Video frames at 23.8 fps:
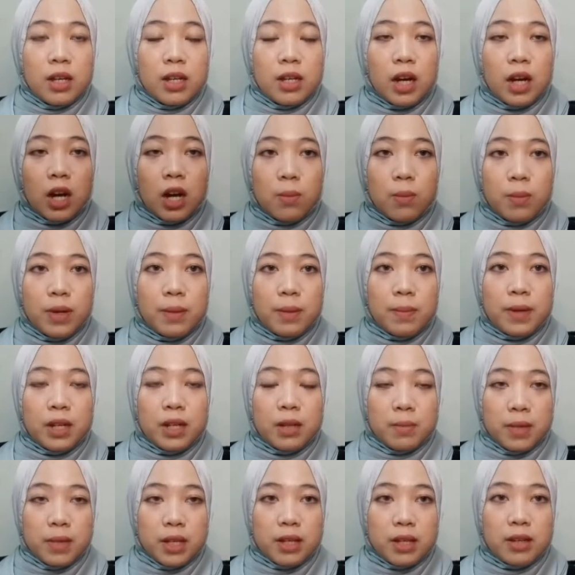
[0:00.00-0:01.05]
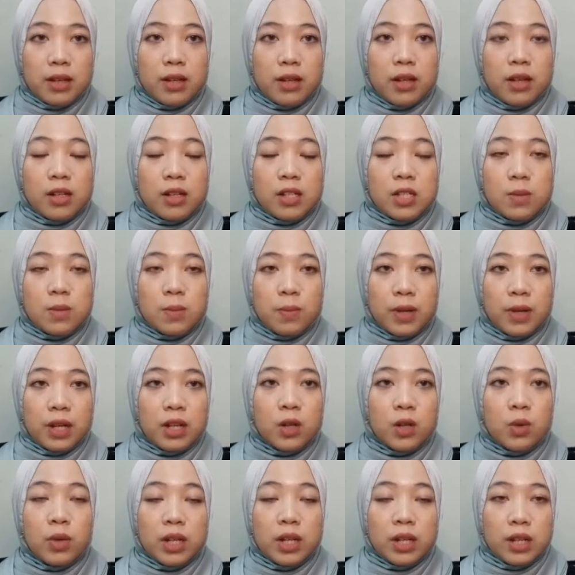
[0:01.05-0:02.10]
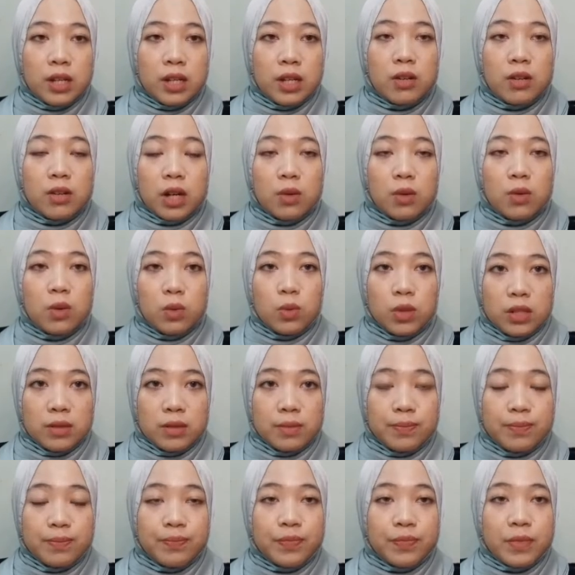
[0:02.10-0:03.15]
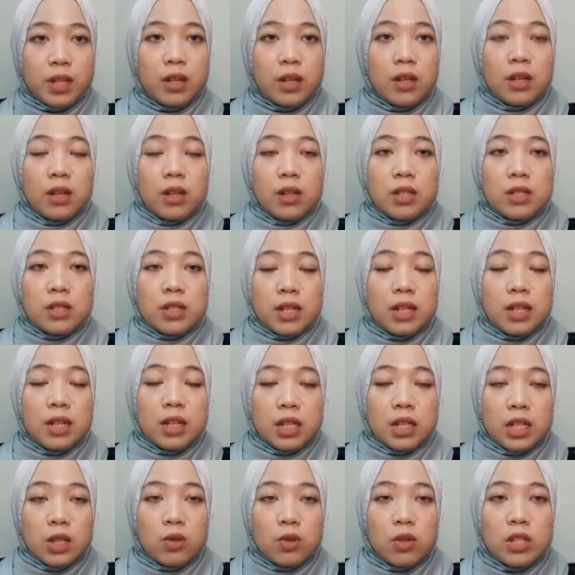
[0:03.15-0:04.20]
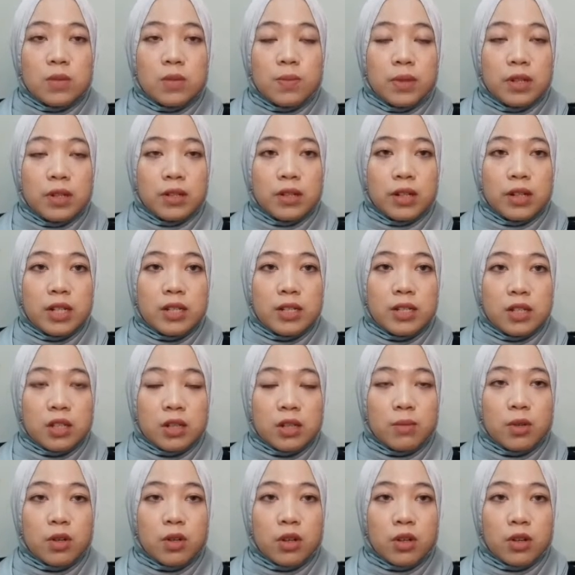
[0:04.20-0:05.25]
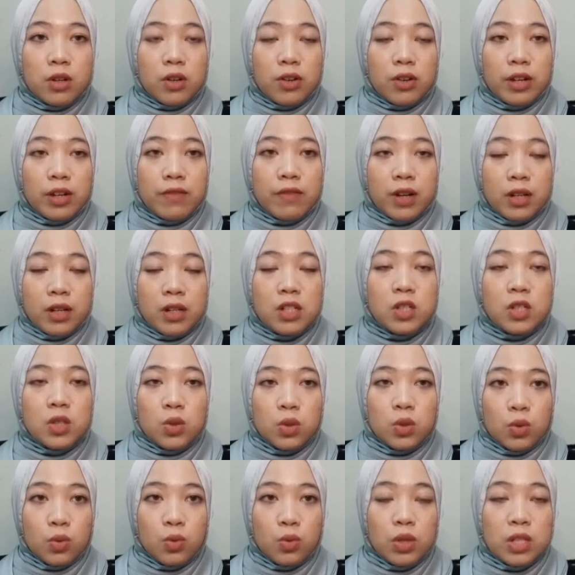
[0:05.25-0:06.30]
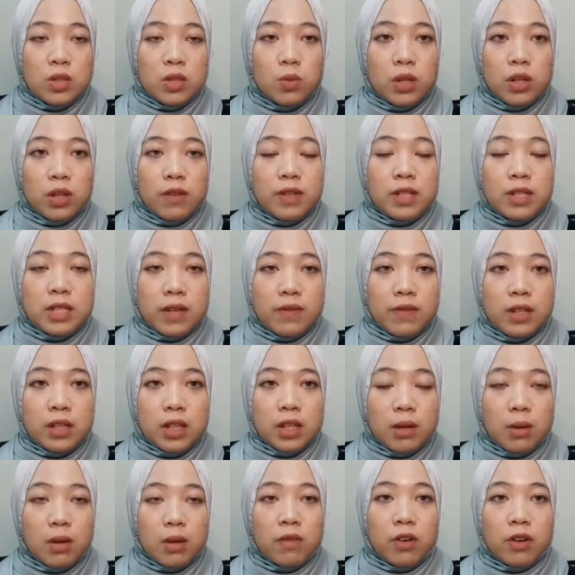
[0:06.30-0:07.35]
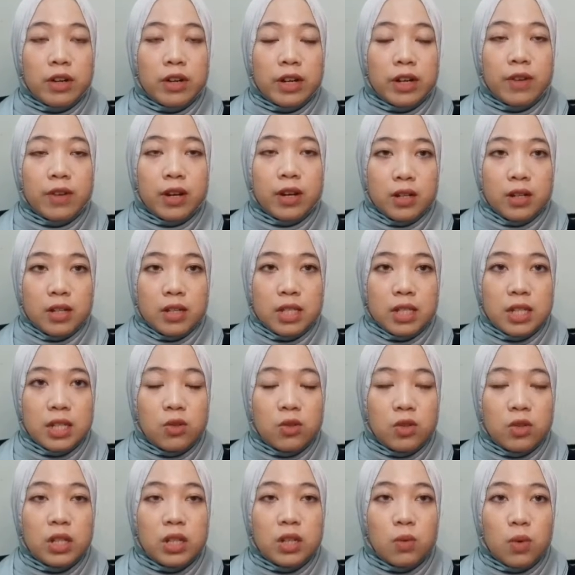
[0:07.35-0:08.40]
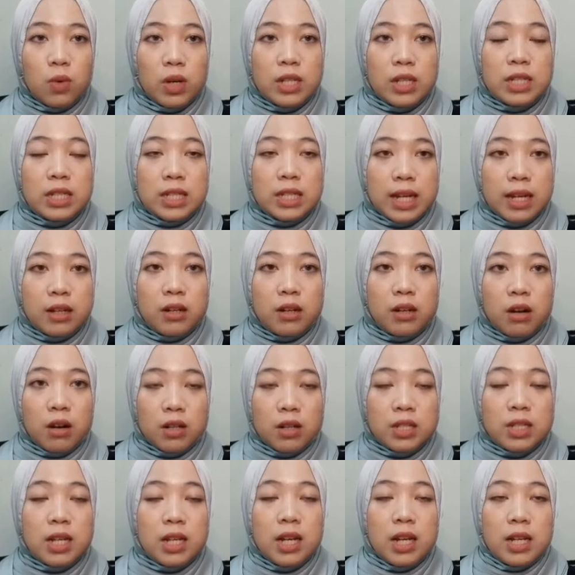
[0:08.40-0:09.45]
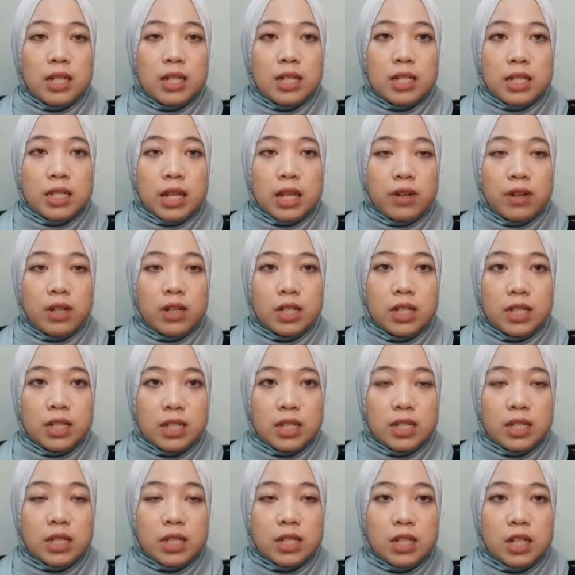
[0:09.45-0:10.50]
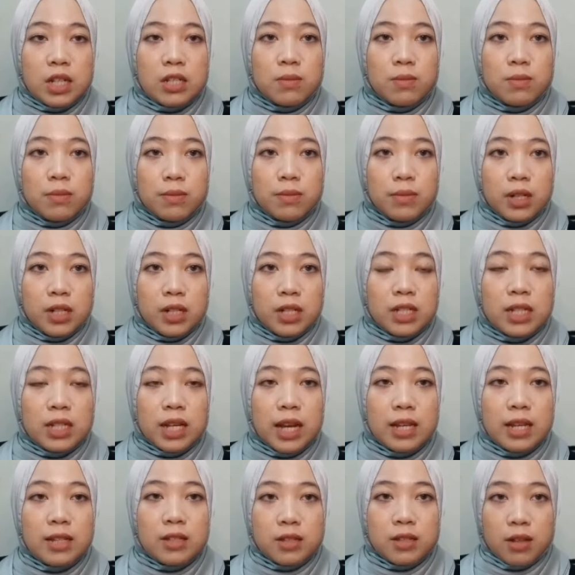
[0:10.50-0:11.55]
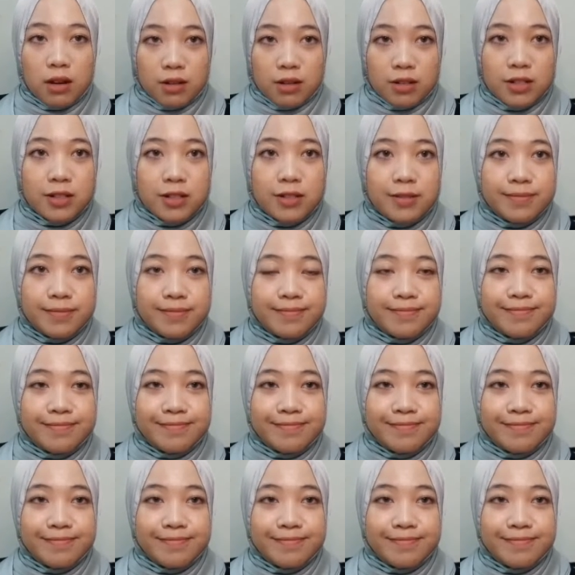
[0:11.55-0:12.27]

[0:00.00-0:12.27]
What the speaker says: The outbreak pandemic spread quickly around the world. Sudden acute respiratory syndrome coronavirus 2 is one of the 7 types of coronavirus, including the ones that cause several diseases such as MERS and SARS.